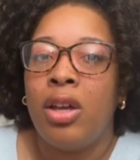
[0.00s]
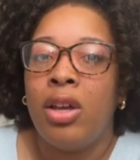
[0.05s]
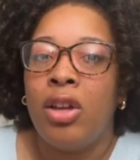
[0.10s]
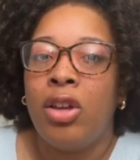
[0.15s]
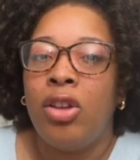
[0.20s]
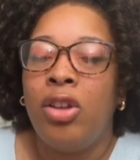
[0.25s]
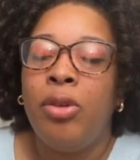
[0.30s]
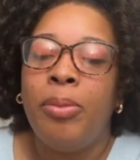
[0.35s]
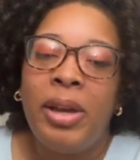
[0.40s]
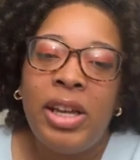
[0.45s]

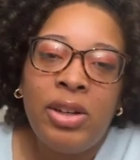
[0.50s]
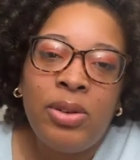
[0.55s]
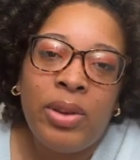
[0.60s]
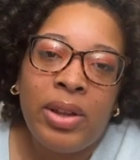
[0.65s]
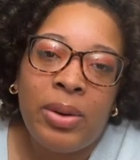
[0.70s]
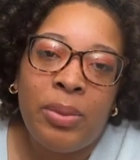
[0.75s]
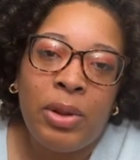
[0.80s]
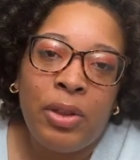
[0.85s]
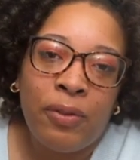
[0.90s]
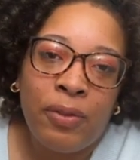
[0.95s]
You may do
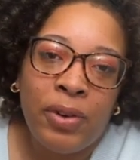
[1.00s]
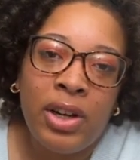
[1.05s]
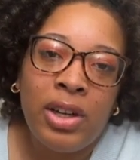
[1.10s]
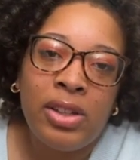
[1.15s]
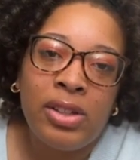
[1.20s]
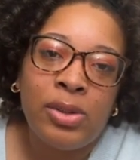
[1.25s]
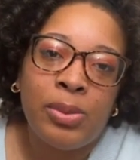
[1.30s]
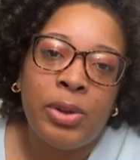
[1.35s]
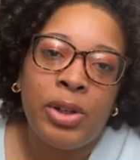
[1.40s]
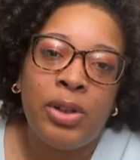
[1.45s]
that with
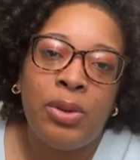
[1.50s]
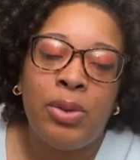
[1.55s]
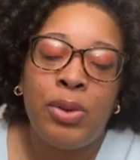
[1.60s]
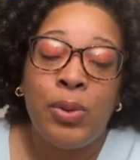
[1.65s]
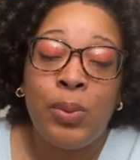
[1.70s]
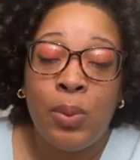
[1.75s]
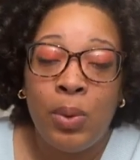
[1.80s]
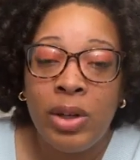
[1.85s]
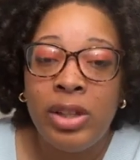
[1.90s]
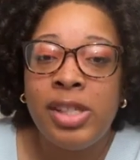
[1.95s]
friends where you do
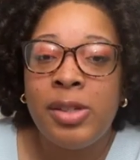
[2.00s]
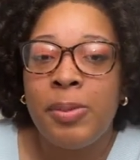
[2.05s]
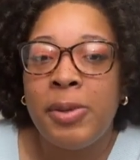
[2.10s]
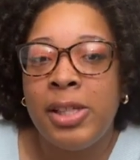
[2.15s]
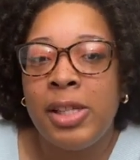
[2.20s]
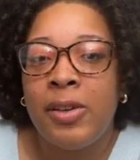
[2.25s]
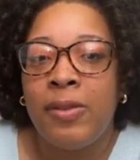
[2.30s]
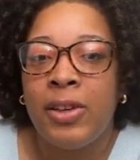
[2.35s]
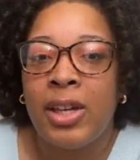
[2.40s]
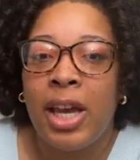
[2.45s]
one
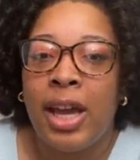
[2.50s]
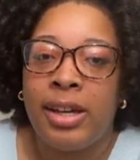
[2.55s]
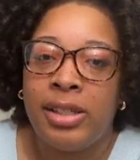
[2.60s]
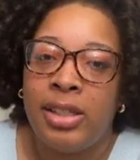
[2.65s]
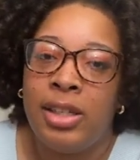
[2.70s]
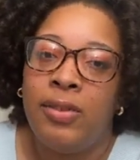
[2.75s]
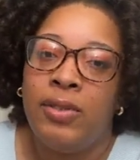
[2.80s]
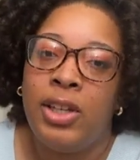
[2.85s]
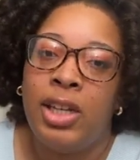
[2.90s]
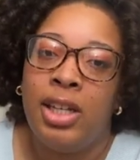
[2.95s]
specific
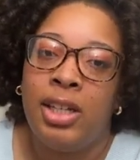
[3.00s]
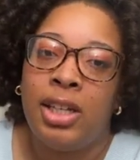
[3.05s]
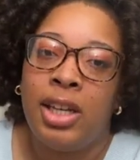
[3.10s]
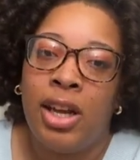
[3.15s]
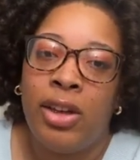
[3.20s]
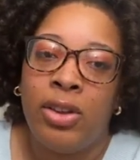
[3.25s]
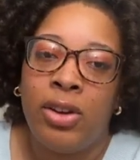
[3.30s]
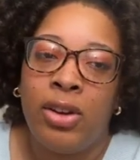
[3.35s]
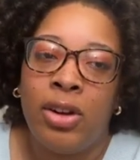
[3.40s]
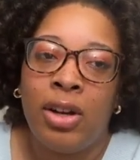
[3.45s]
activity
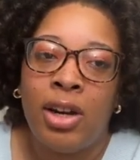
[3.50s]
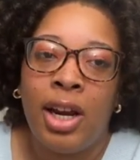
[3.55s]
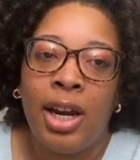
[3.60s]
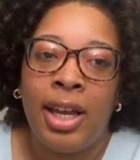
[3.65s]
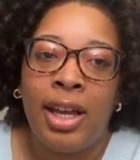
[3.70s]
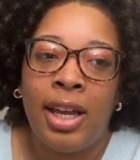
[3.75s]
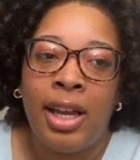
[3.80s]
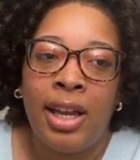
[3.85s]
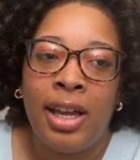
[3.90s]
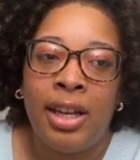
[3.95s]
together
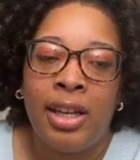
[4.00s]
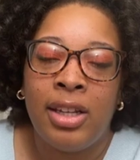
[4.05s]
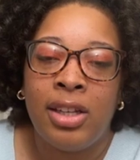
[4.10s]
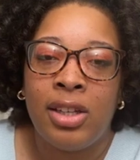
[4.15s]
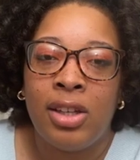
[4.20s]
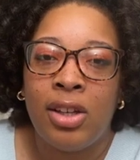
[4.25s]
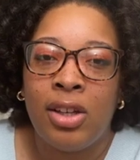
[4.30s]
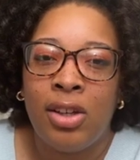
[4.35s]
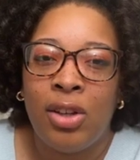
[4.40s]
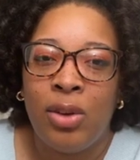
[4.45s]
and
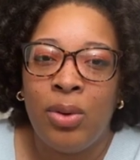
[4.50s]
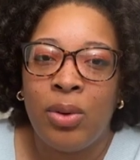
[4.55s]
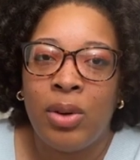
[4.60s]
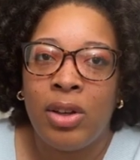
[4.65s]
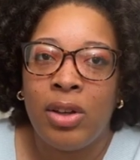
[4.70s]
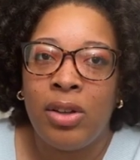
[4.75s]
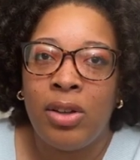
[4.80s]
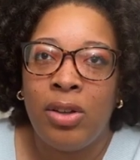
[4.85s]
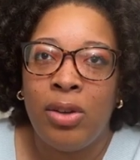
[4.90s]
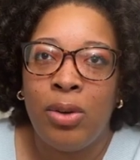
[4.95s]

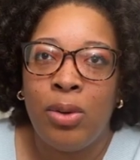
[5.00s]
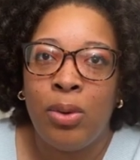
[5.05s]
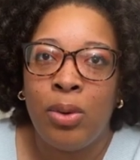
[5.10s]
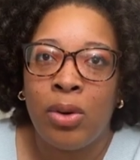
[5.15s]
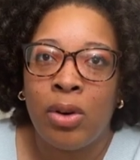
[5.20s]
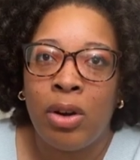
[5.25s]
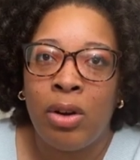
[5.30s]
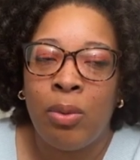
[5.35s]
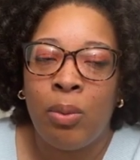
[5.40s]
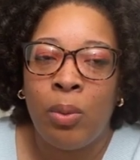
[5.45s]
you're
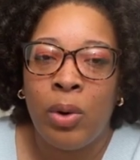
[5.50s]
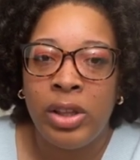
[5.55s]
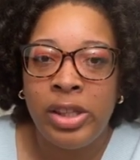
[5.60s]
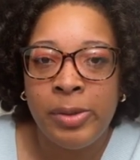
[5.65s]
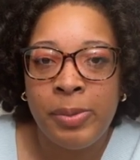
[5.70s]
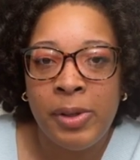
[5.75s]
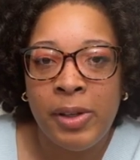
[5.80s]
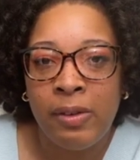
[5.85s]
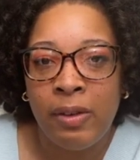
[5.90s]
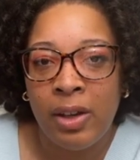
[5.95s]
in one
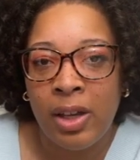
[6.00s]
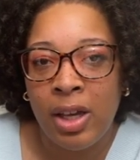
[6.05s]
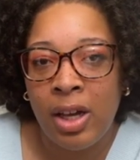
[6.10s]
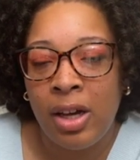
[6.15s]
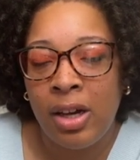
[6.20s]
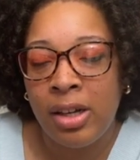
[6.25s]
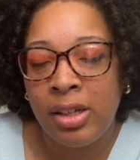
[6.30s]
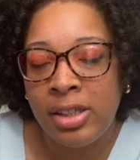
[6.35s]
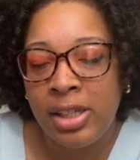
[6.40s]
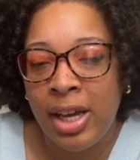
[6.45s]
specific
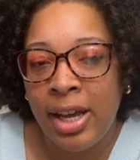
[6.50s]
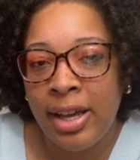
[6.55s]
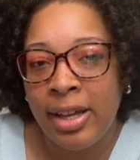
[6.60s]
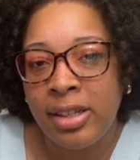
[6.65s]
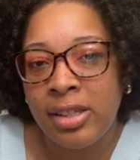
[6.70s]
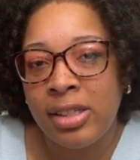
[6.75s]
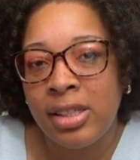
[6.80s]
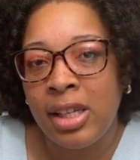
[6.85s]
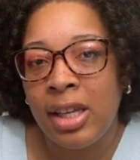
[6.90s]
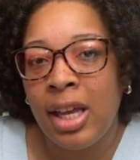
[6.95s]

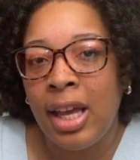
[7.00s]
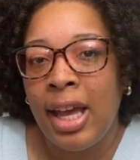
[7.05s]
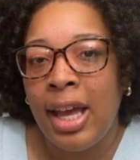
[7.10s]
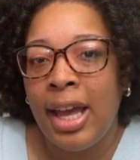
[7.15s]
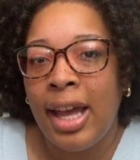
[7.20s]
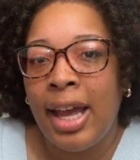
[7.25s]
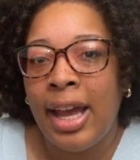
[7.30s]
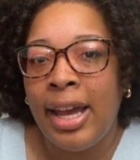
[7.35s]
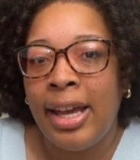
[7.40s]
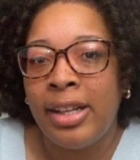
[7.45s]
context,
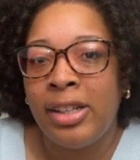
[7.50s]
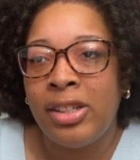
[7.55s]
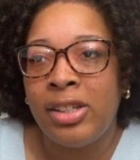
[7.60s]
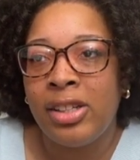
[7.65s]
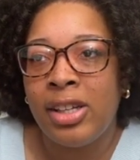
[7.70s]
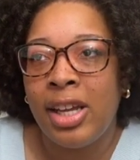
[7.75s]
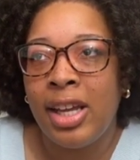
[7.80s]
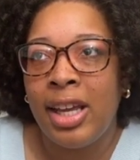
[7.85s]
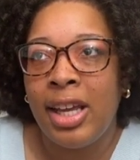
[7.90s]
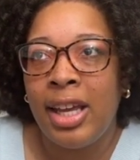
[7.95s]
and
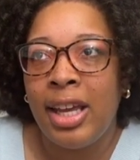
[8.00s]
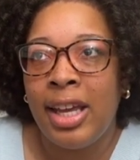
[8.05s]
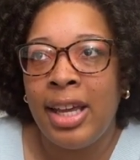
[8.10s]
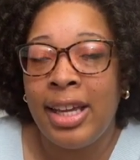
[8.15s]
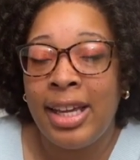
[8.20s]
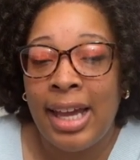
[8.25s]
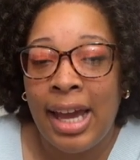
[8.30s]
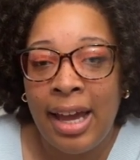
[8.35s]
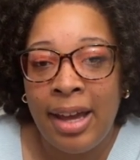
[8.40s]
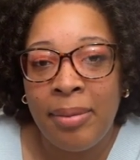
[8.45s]
it
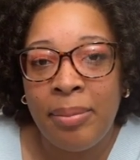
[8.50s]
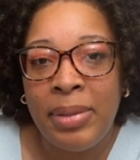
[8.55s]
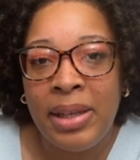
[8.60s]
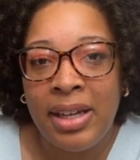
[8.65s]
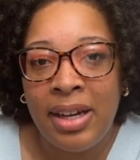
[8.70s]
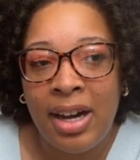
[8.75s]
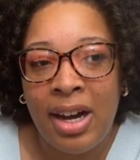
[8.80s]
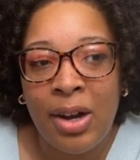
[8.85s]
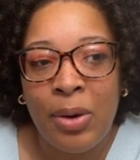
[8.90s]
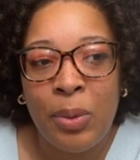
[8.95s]
can be
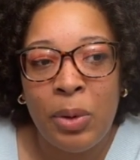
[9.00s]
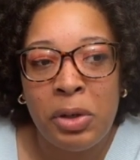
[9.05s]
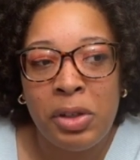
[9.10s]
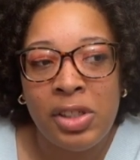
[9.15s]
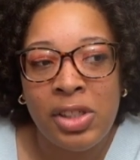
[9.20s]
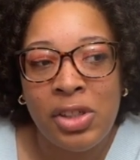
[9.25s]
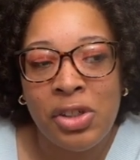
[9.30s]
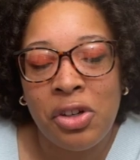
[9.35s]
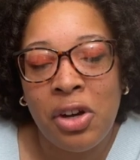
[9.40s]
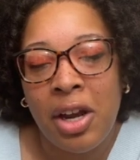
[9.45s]
awkward to
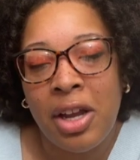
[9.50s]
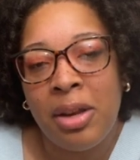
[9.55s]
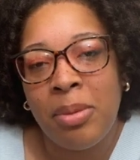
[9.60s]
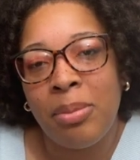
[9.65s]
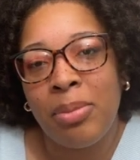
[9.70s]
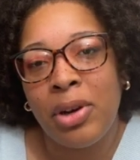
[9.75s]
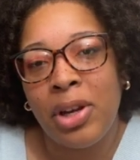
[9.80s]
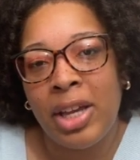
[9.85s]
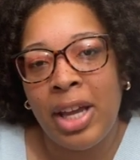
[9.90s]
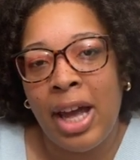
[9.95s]
try and
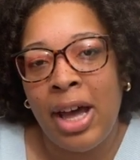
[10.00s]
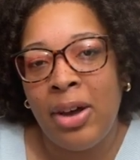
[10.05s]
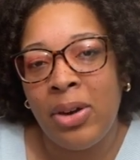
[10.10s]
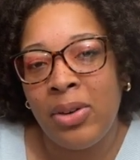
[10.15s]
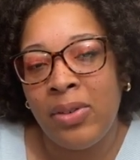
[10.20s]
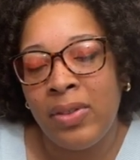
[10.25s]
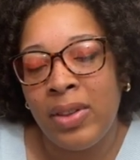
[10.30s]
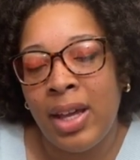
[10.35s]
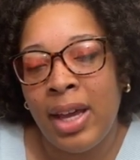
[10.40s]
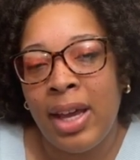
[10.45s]
break out
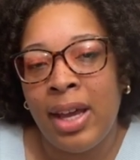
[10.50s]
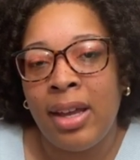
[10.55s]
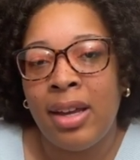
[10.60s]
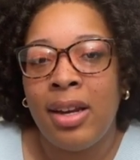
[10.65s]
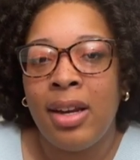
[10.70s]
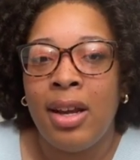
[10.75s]
of that.